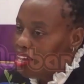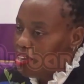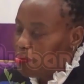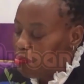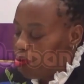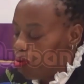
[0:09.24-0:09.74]
I
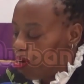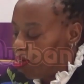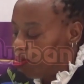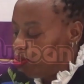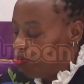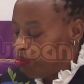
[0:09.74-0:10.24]
implore
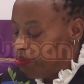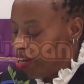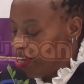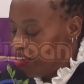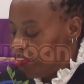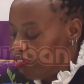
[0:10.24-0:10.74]
you to be
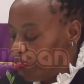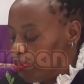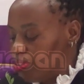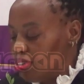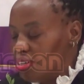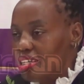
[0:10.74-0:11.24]
mindful
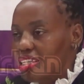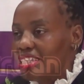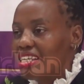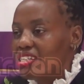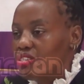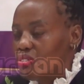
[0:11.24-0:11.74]

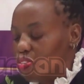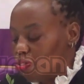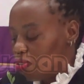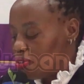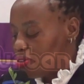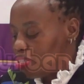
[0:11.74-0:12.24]
that you
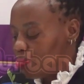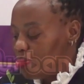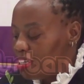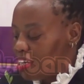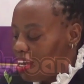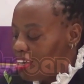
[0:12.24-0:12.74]
should always
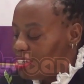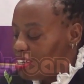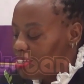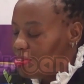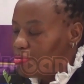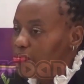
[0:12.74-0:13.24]
be
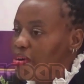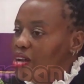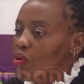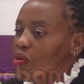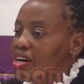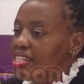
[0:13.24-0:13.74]
guided by
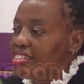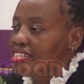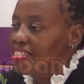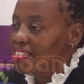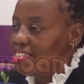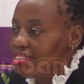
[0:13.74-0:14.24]
what
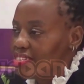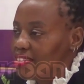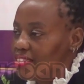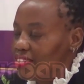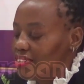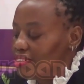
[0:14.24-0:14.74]
is
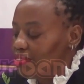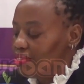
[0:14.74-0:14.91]
just